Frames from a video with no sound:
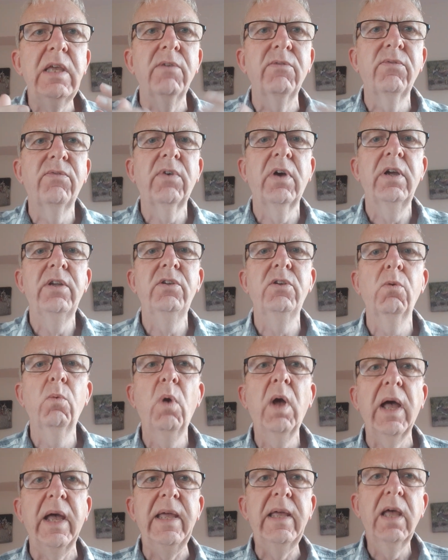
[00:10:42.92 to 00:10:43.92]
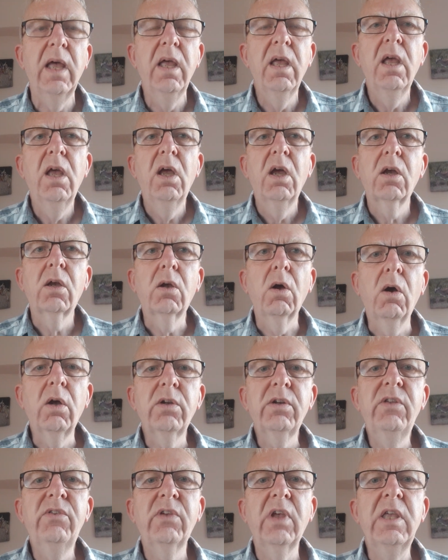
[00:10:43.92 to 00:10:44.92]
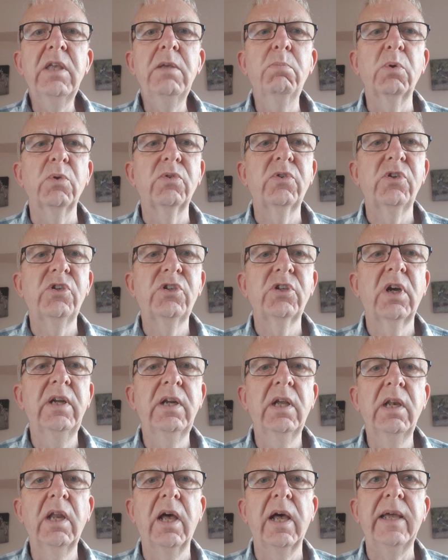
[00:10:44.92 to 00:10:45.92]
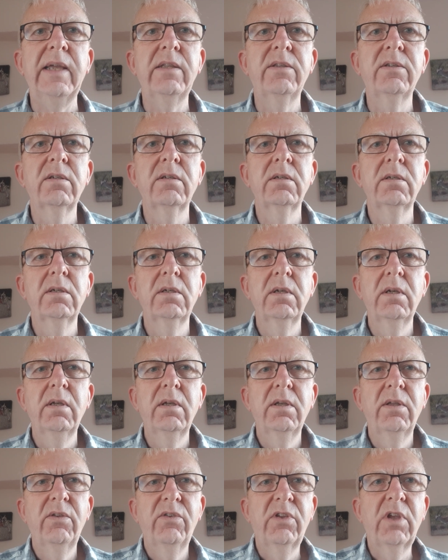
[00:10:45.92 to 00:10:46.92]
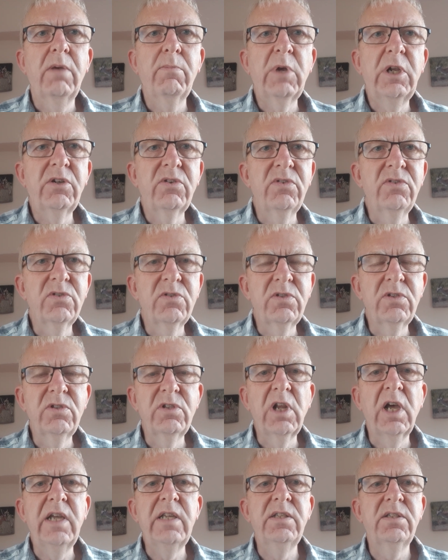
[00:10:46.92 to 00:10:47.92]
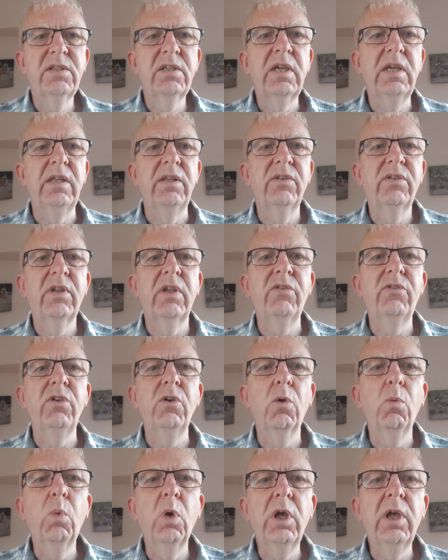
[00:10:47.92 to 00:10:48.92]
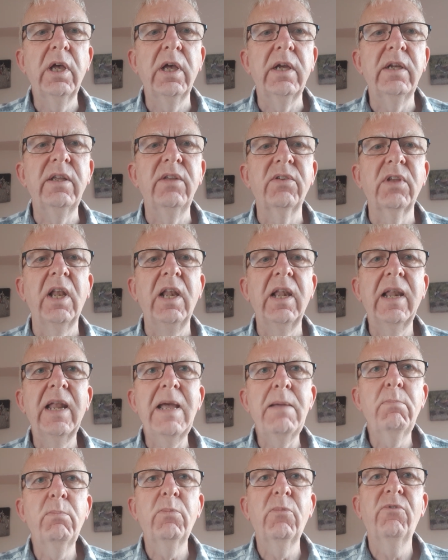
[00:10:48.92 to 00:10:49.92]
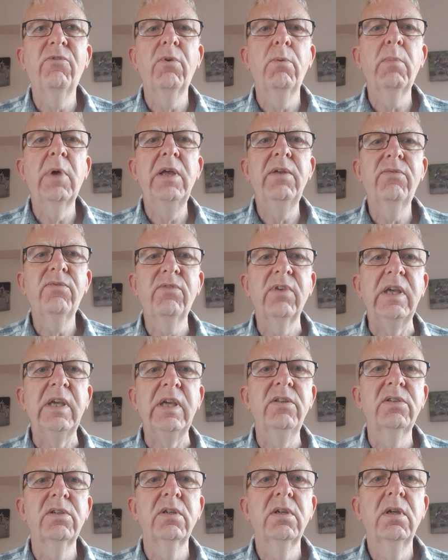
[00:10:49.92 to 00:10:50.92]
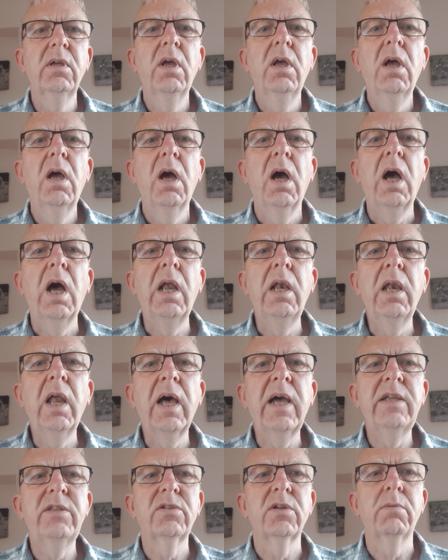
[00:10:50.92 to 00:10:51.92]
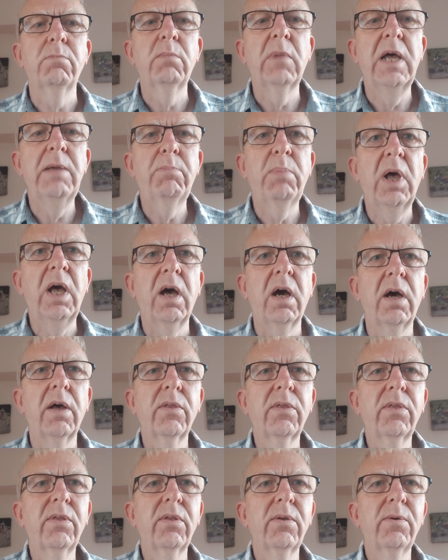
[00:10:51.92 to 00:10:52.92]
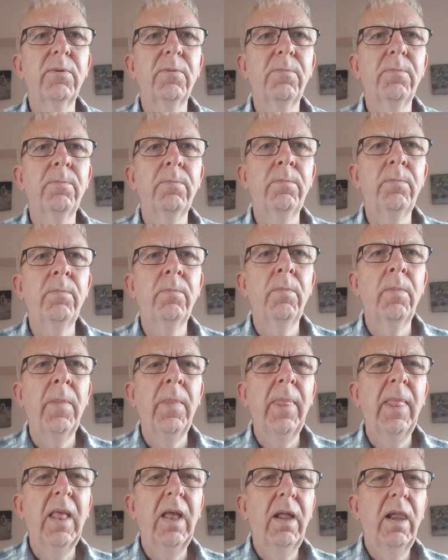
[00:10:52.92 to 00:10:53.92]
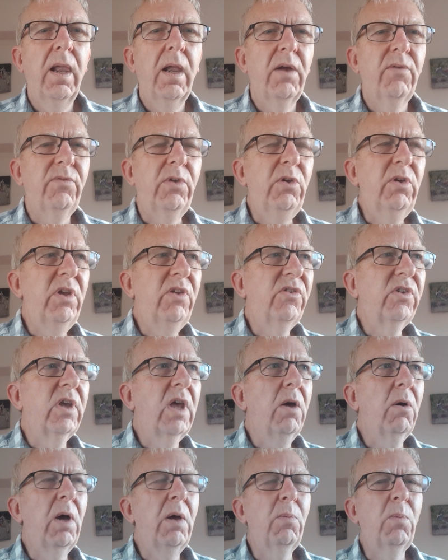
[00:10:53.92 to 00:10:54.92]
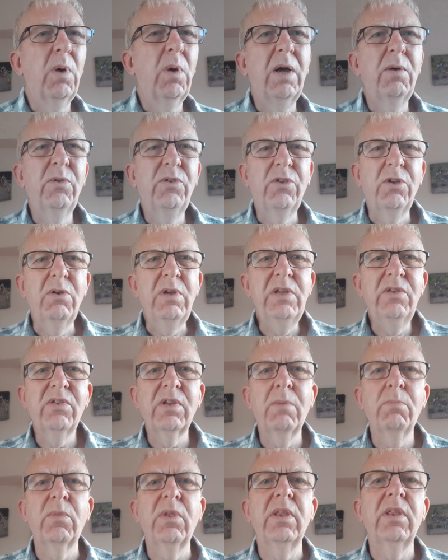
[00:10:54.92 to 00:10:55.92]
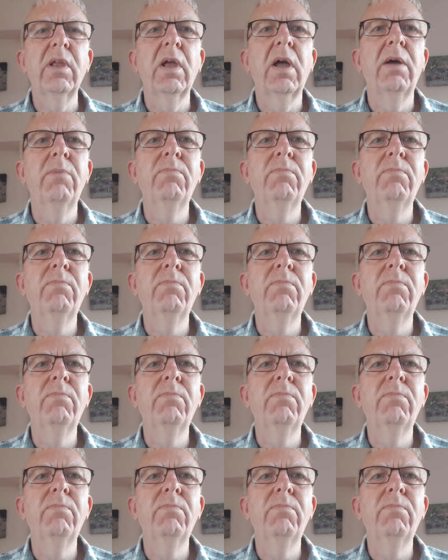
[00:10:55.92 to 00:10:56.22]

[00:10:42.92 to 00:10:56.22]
and find your way, God is able to shine a light. Psalm 119 says, your word is a lamp for my feet, a light on my path. A few years ago, I was doing something that